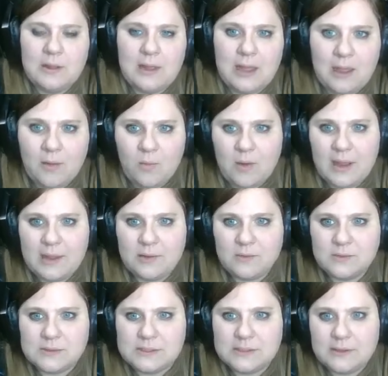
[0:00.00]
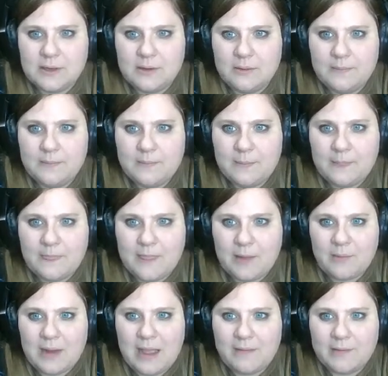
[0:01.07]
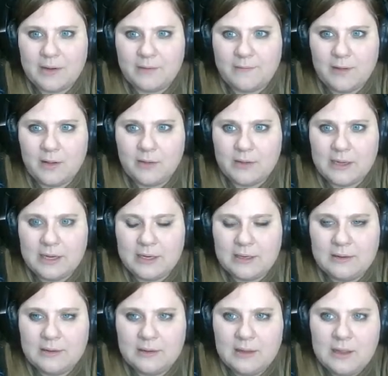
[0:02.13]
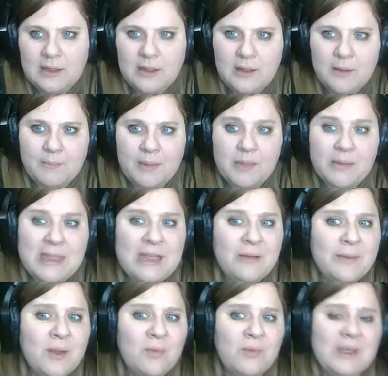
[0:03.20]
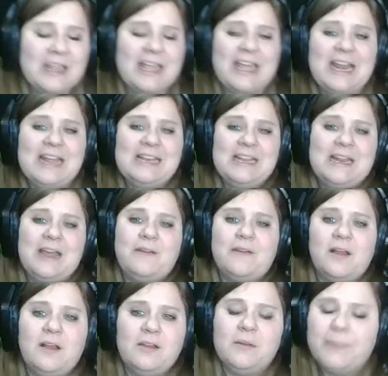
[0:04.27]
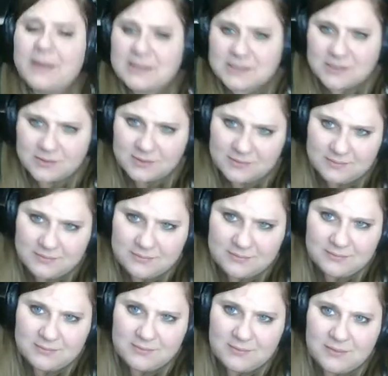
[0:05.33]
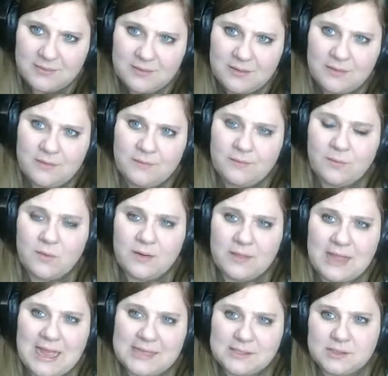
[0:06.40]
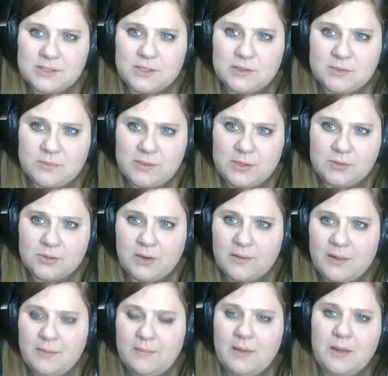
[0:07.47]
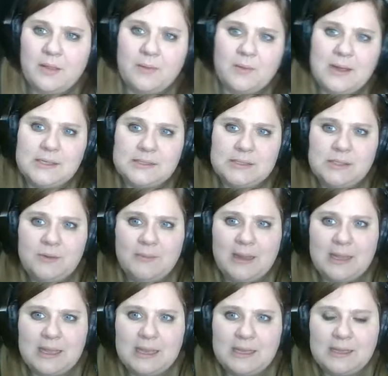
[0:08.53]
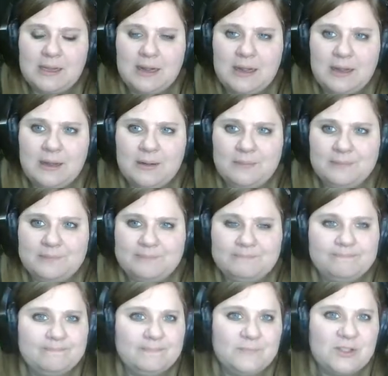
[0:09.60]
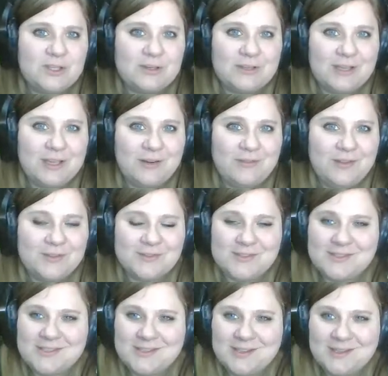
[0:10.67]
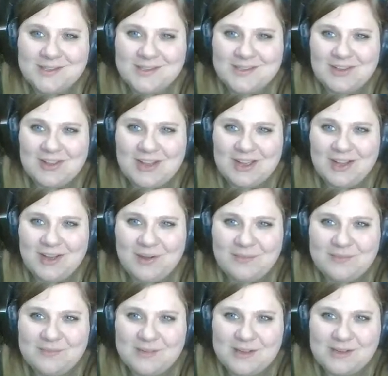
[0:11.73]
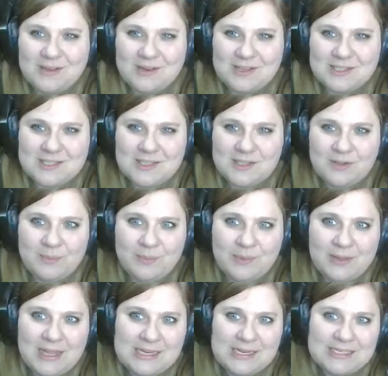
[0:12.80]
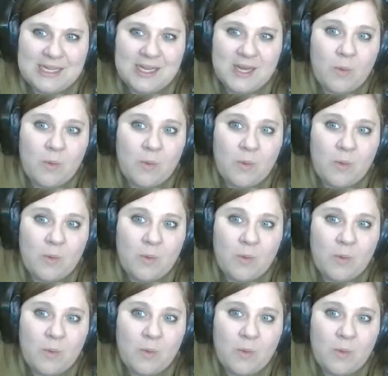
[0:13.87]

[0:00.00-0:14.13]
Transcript: at y equals 0 that we're having to follow here. By the way, it would be a really good idea to have a colored pencil for the asymptotes when you draw them. Otherwise, you might get totally confused because they'll blend in